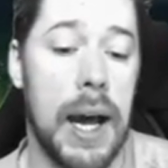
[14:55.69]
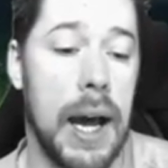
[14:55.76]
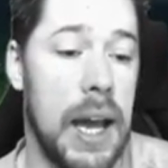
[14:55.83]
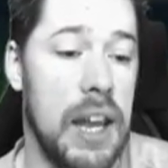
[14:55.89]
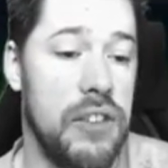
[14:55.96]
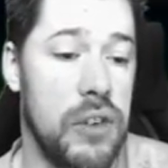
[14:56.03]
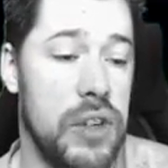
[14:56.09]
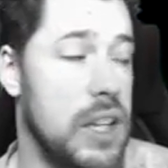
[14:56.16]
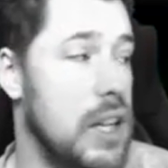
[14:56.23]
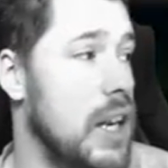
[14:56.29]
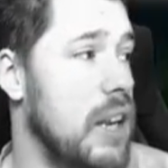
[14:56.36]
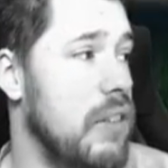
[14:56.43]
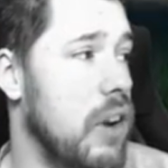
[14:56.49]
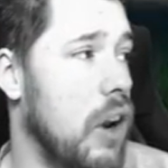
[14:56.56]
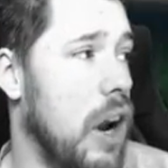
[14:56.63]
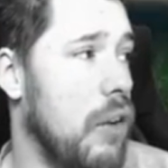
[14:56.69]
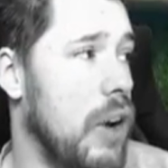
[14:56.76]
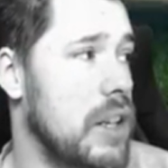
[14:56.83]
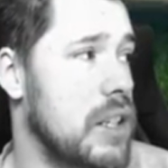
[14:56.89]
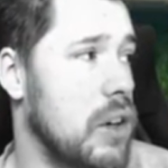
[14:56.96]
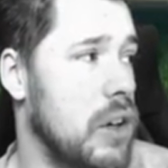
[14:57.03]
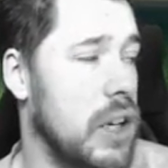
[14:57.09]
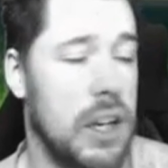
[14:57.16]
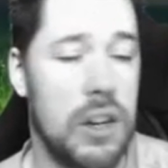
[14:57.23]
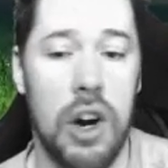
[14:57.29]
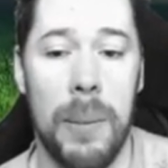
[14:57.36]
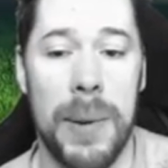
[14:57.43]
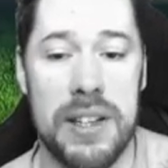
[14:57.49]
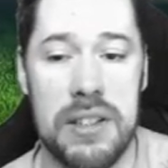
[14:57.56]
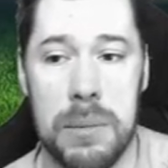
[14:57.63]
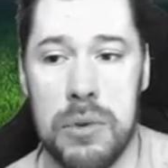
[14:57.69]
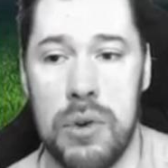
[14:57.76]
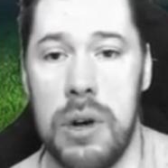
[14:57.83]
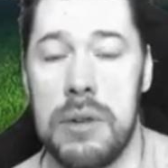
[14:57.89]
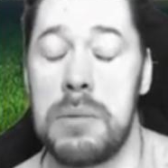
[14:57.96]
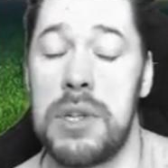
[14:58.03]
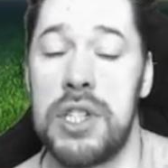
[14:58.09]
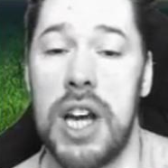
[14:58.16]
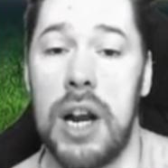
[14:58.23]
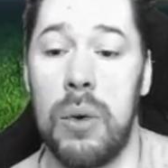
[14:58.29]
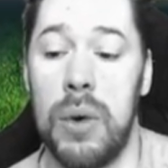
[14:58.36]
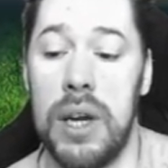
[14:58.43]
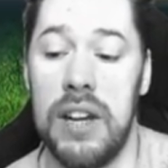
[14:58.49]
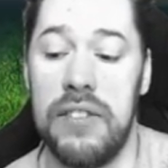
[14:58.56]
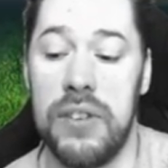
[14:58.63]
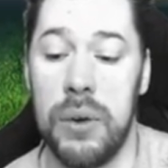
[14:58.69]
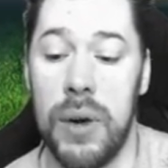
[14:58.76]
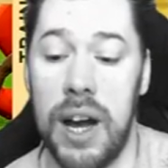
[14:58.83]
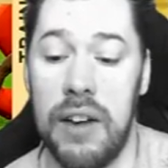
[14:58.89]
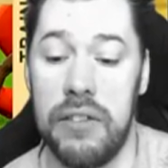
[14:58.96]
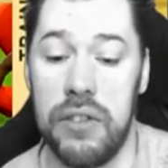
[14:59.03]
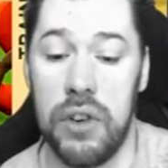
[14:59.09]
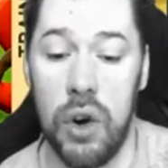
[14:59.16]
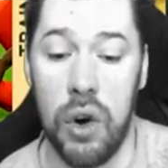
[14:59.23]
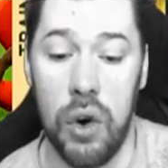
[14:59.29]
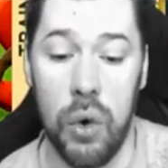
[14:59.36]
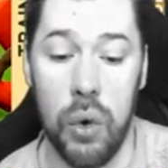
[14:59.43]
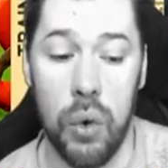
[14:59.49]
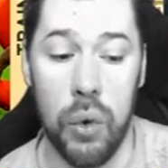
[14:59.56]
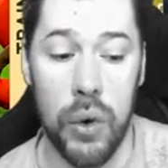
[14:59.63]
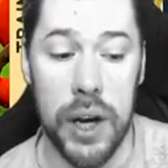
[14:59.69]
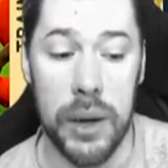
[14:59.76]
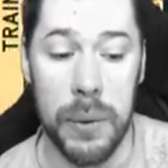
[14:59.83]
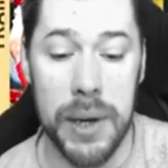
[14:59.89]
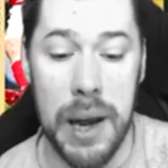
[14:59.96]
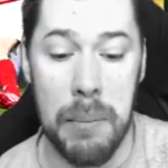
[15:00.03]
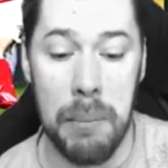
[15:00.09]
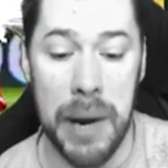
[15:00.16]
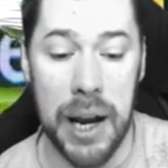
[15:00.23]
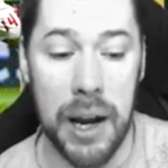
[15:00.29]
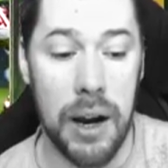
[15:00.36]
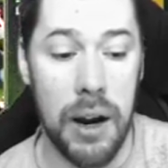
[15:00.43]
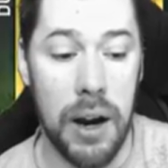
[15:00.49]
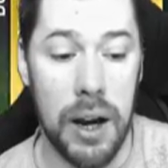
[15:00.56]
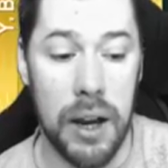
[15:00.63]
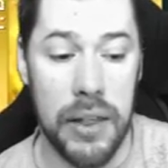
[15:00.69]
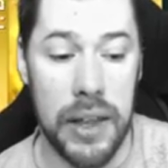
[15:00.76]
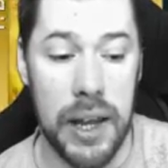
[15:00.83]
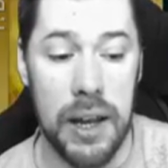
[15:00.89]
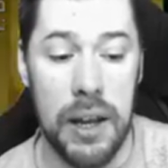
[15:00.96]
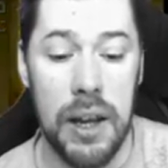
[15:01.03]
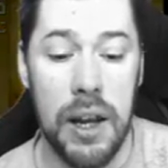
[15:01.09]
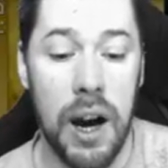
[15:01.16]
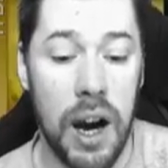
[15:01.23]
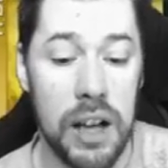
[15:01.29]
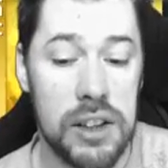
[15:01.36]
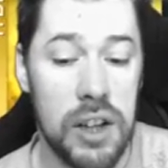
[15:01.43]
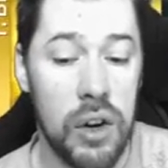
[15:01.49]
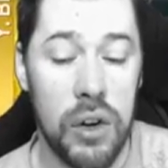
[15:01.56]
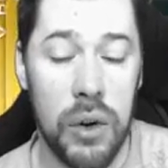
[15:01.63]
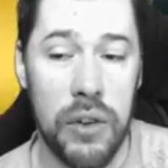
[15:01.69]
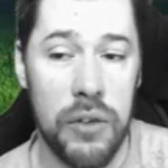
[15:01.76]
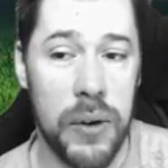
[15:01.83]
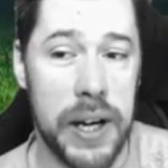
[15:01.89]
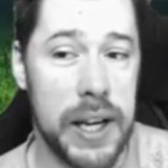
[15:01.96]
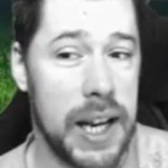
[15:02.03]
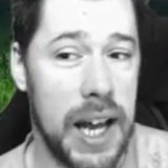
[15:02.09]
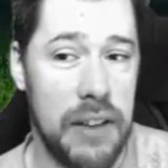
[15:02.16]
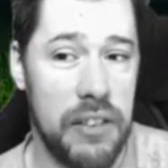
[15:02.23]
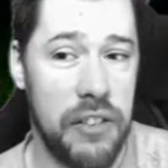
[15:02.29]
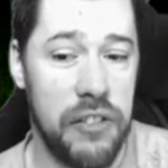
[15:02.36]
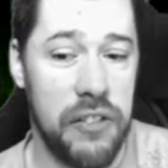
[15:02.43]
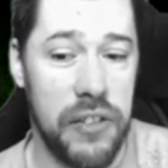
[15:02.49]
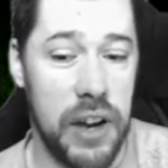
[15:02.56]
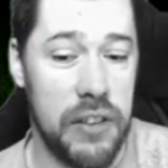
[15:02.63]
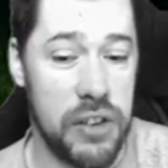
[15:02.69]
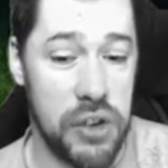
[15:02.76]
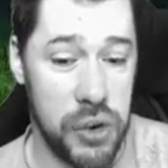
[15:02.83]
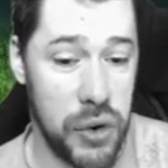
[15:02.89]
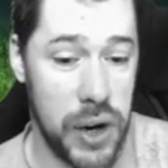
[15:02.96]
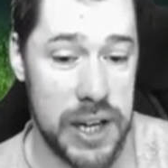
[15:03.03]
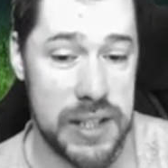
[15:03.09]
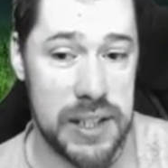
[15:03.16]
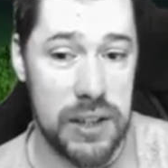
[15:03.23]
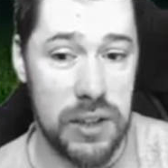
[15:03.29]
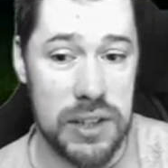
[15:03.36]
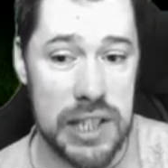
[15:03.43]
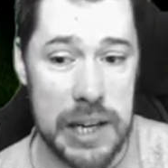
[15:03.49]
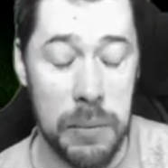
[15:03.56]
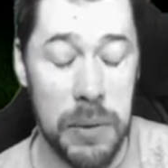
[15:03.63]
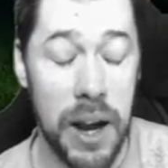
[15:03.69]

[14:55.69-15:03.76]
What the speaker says: If you did, leave a like rating on it. Comment, subscribe to my channel if you have not already. We get Mangala there. I don't know if we're going to have a crazy good team.